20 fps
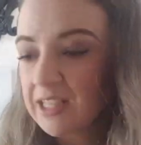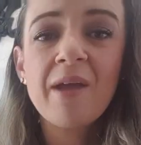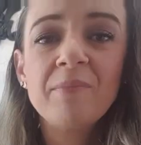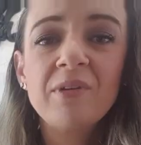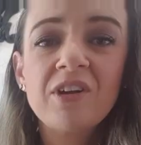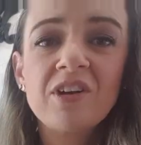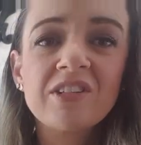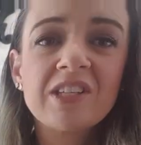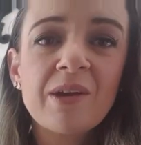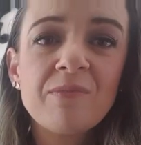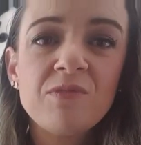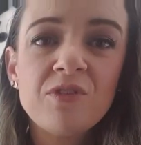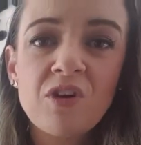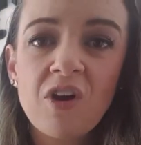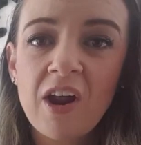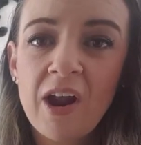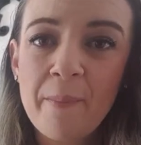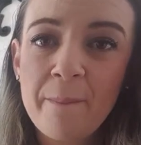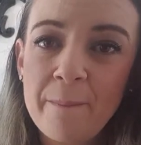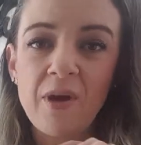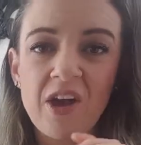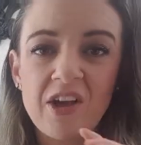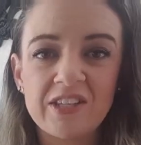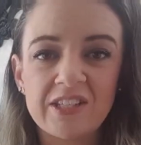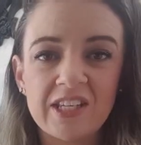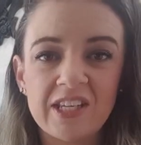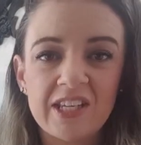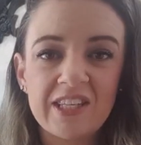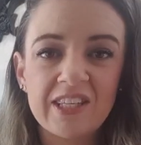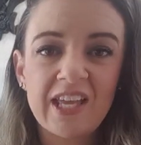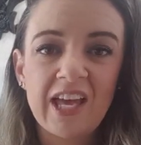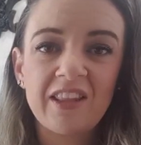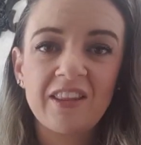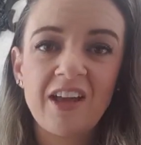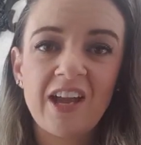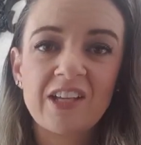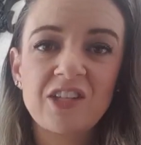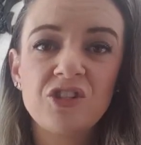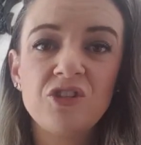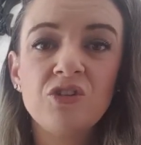And because I'm not a person that
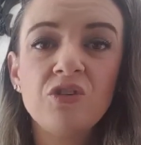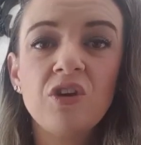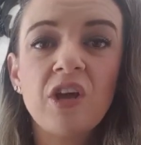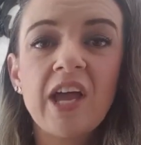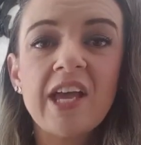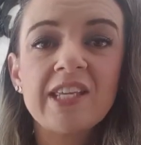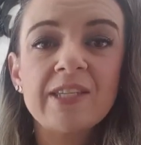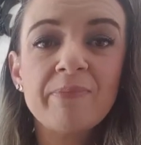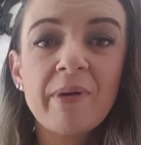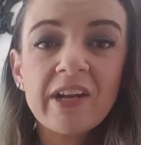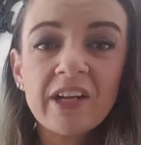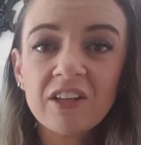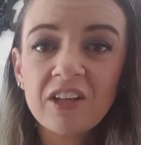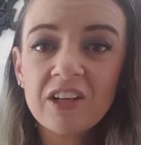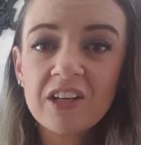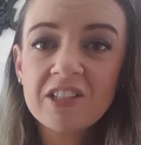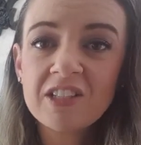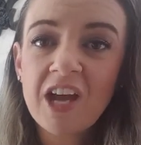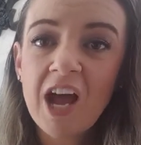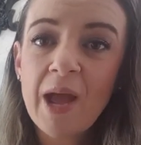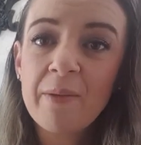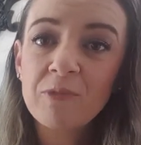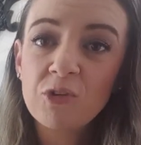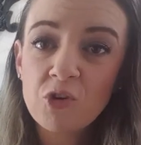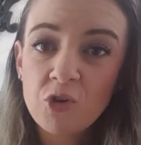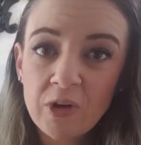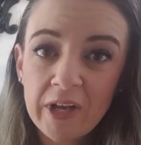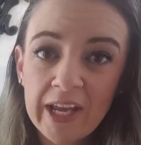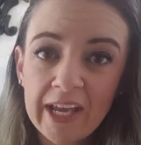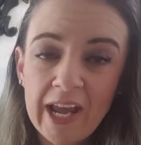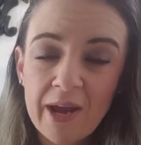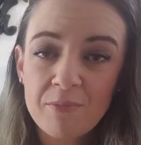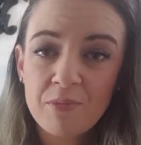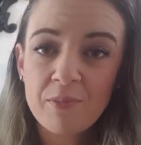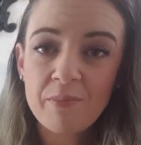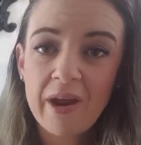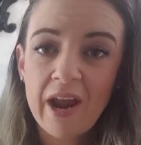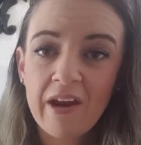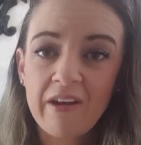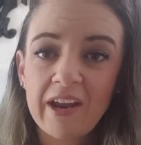likes to spend a lot of time cooking and
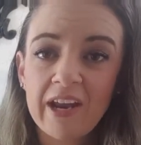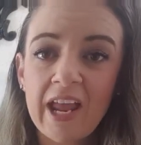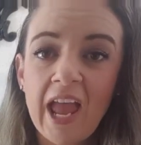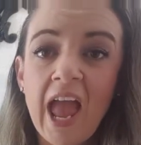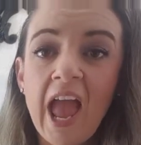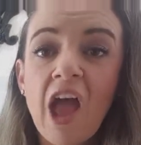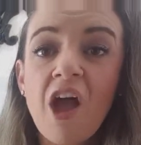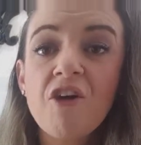preparing